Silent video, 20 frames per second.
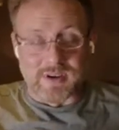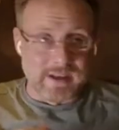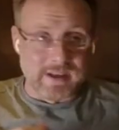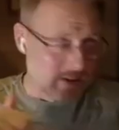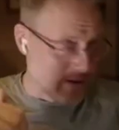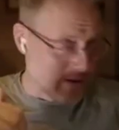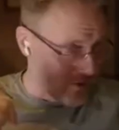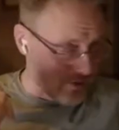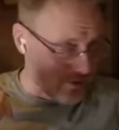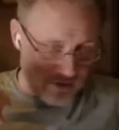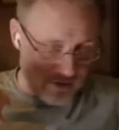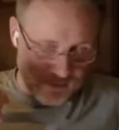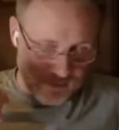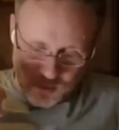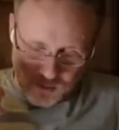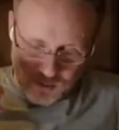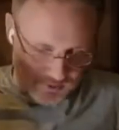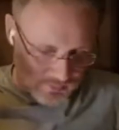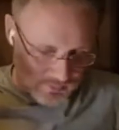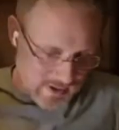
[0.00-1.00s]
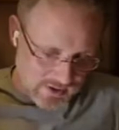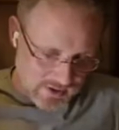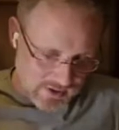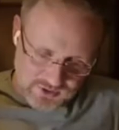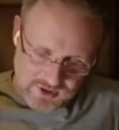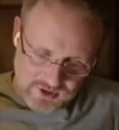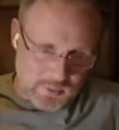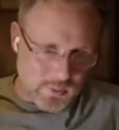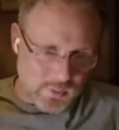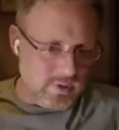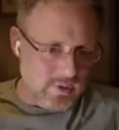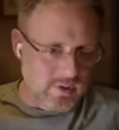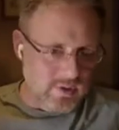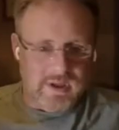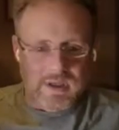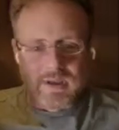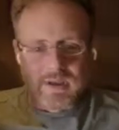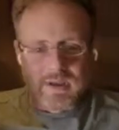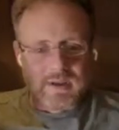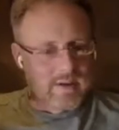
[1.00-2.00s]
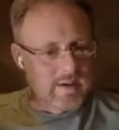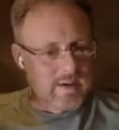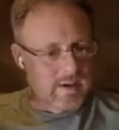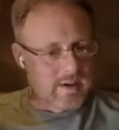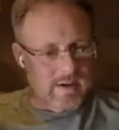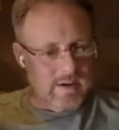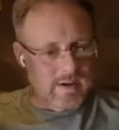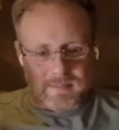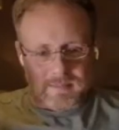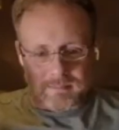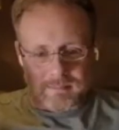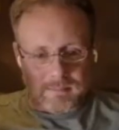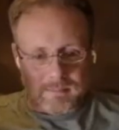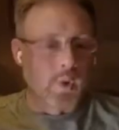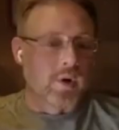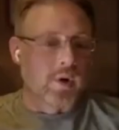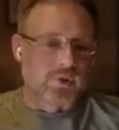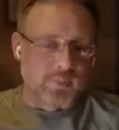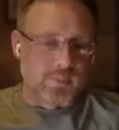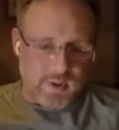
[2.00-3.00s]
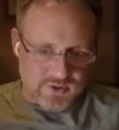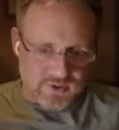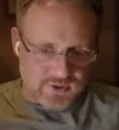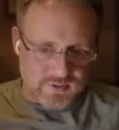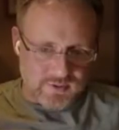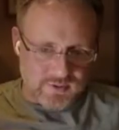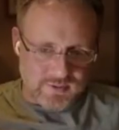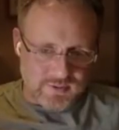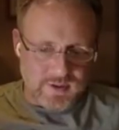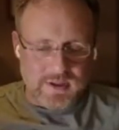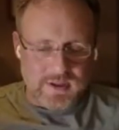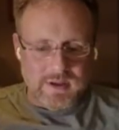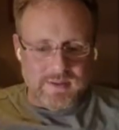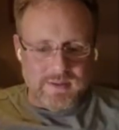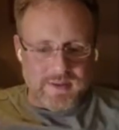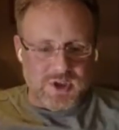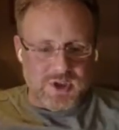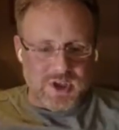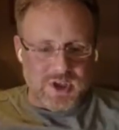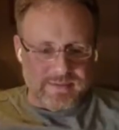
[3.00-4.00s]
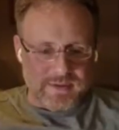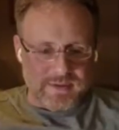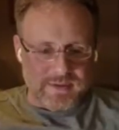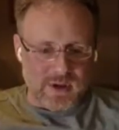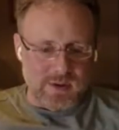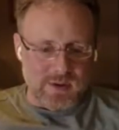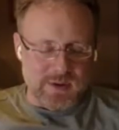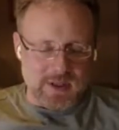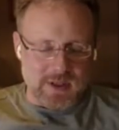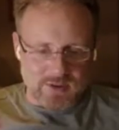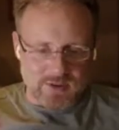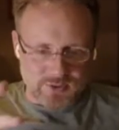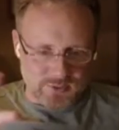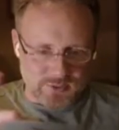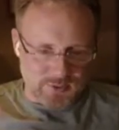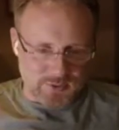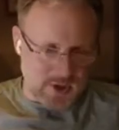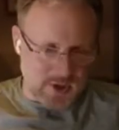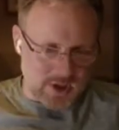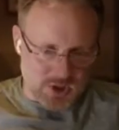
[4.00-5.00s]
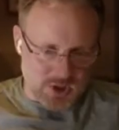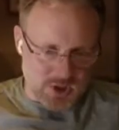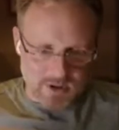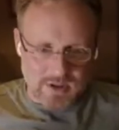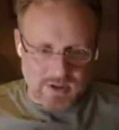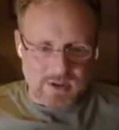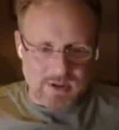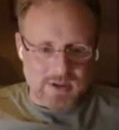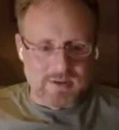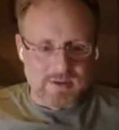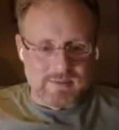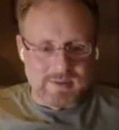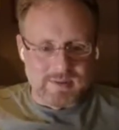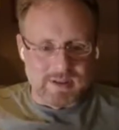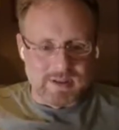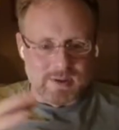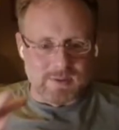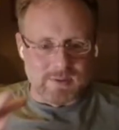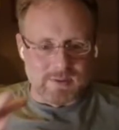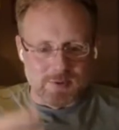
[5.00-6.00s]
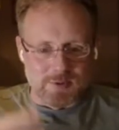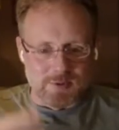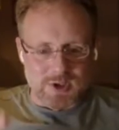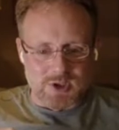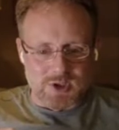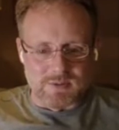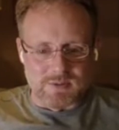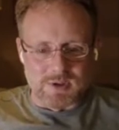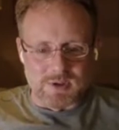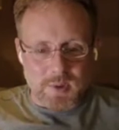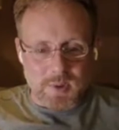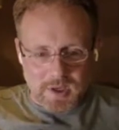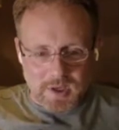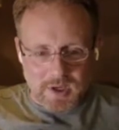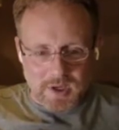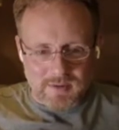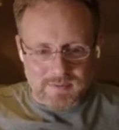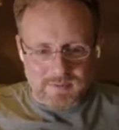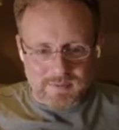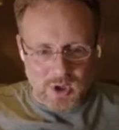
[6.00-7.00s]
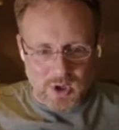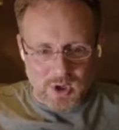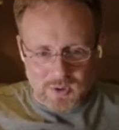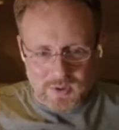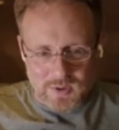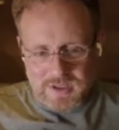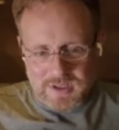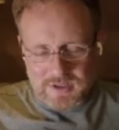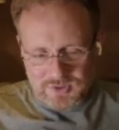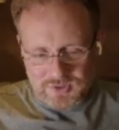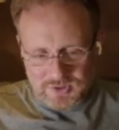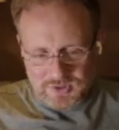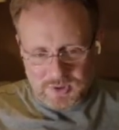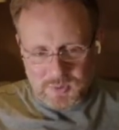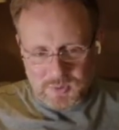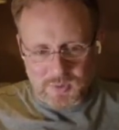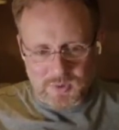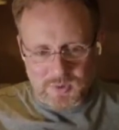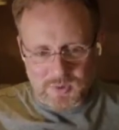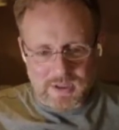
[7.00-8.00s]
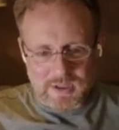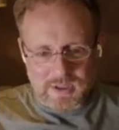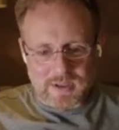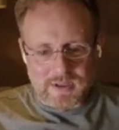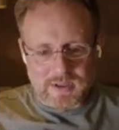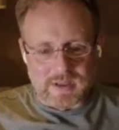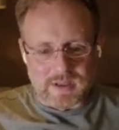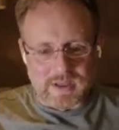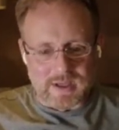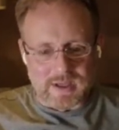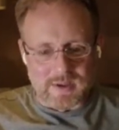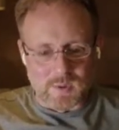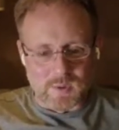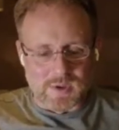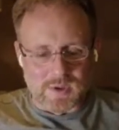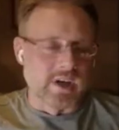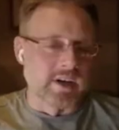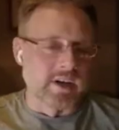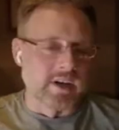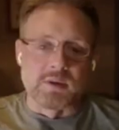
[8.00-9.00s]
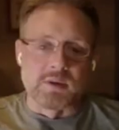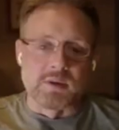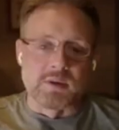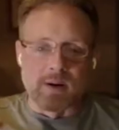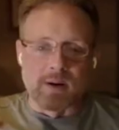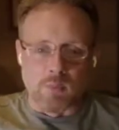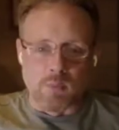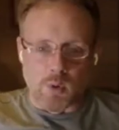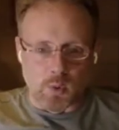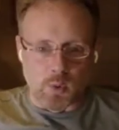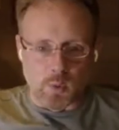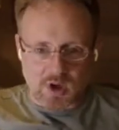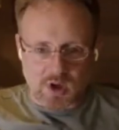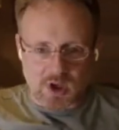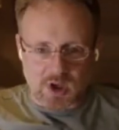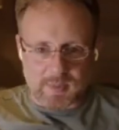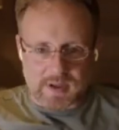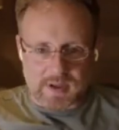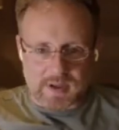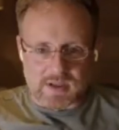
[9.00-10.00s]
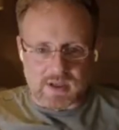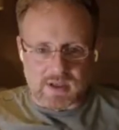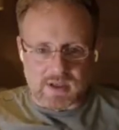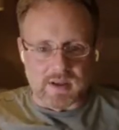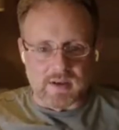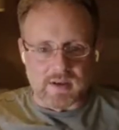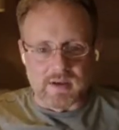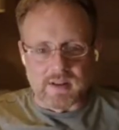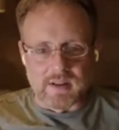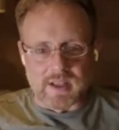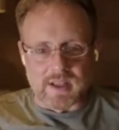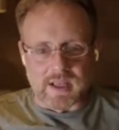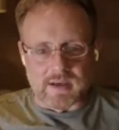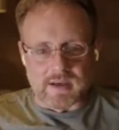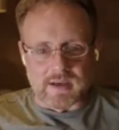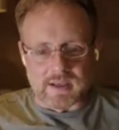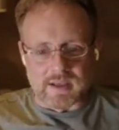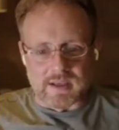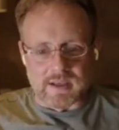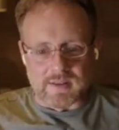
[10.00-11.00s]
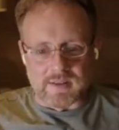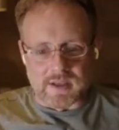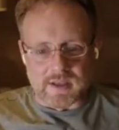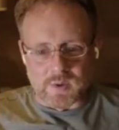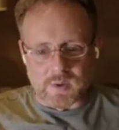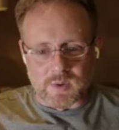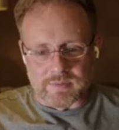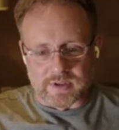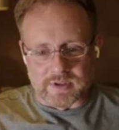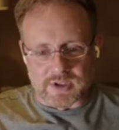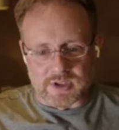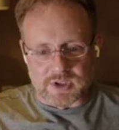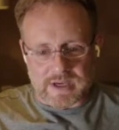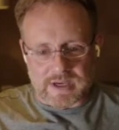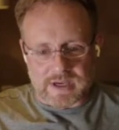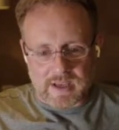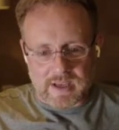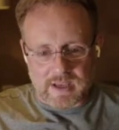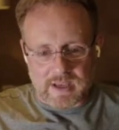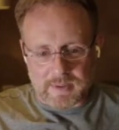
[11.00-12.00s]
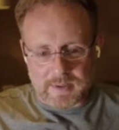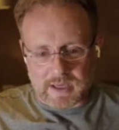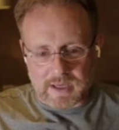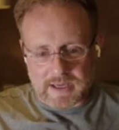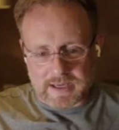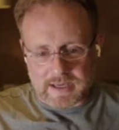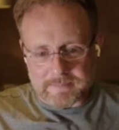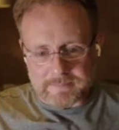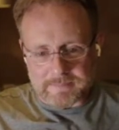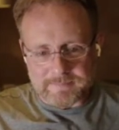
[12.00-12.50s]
And it is, of course, being SQL, more expressive than Java code. That is, for each, for each unit of code in SQL, we're talking about more work being done than in the equivalent Java API.